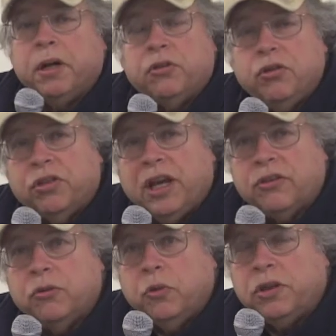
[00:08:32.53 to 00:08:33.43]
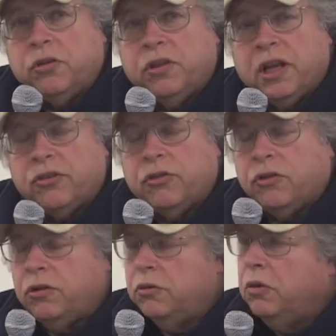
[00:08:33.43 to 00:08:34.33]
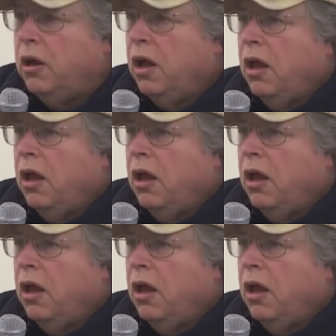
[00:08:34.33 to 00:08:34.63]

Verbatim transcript: But in 2001, 2002,